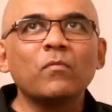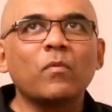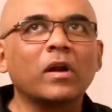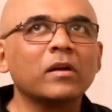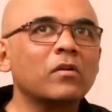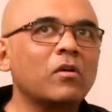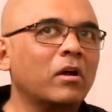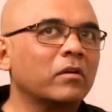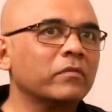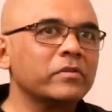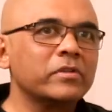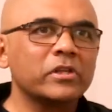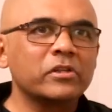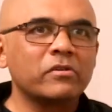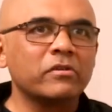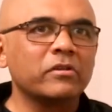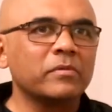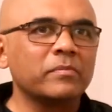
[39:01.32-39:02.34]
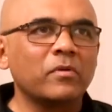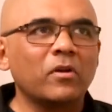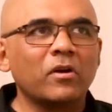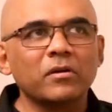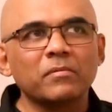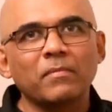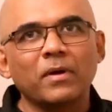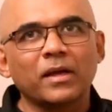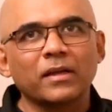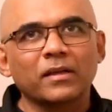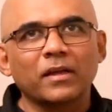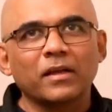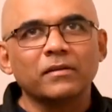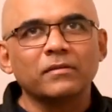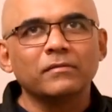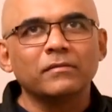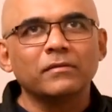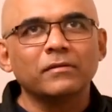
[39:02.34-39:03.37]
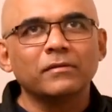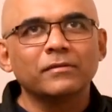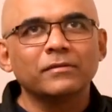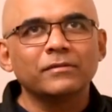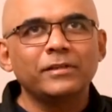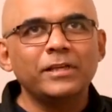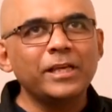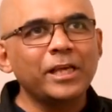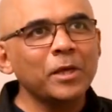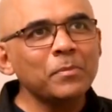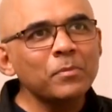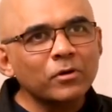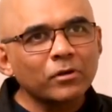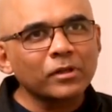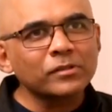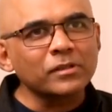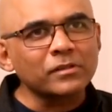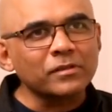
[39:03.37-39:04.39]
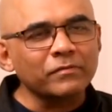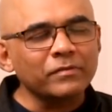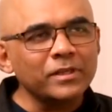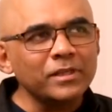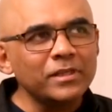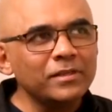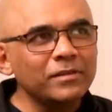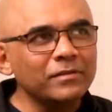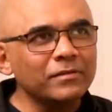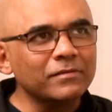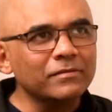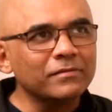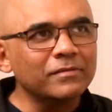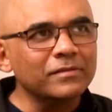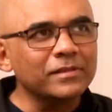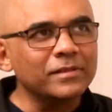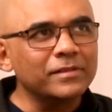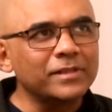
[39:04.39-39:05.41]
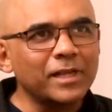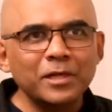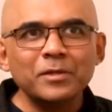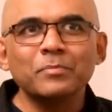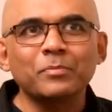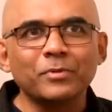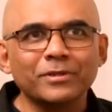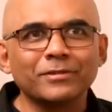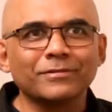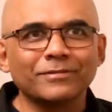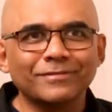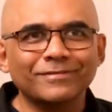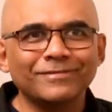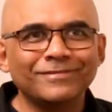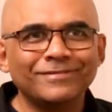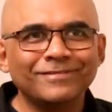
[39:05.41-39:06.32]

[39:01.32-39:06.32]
had one conversation with him long back and he came across as a very zen person.